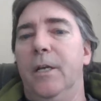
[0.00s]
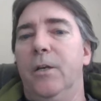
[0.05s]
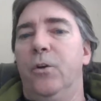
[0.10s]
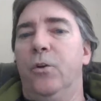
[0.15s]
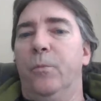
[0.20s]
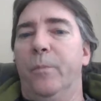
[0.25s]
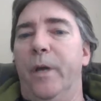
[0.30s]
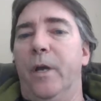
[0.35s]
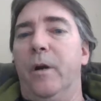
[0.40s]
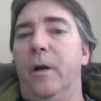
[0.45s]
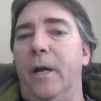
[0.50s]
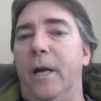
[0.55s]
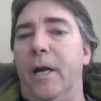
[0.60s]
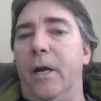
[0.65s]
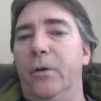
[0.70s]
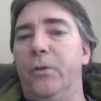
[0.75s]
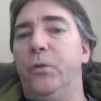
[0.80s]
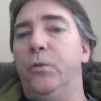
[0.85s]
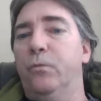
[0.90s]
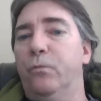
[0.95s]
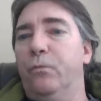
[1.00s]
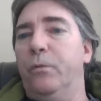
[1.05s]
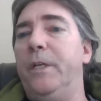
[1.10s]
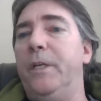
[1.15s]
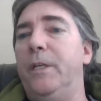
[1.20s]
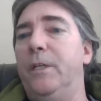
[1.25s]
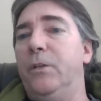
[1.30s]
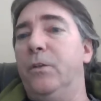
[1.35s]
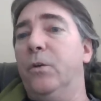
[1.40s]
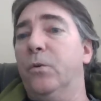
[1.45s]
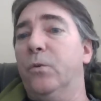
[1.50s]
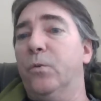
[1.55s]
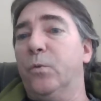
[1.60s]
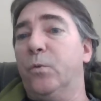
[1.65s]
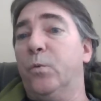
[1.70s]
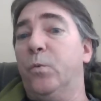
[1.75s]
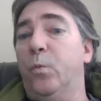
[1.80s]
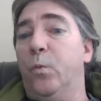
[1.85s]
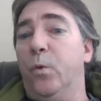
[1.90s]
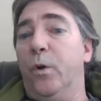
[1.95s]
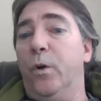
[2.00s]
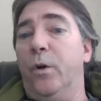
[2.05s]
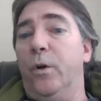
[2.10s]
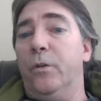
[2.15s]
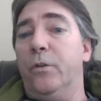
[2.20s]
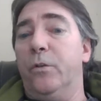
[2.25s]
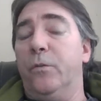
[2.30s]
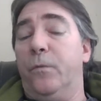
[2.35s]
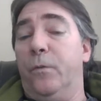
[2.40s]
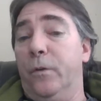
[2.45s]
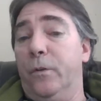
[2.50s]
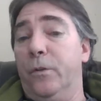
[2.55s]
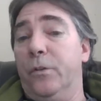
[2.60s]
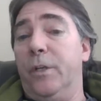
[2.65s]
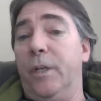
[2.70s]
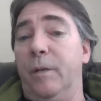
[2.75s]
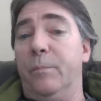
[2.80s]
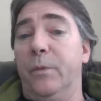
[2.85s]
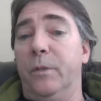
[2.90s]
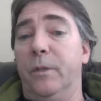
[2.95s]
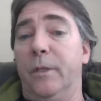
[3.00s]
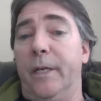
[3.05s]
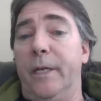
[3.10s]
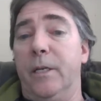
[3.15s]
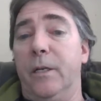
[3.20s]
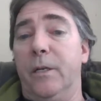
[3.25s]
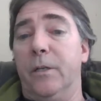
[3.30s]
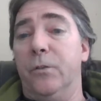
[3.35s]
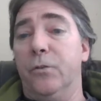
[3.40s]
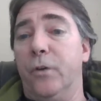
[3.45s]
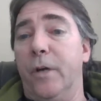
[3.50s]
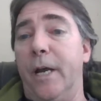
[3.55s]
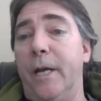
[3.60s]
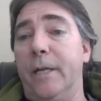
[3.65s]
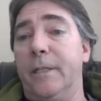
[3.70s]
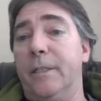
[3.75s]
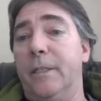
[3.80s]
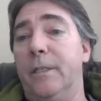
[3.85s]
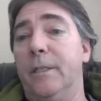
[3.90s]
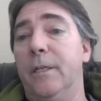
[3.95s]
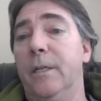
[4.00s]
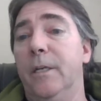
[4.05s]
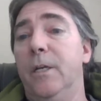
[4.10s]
no matter how you read those words, for example, like contracted,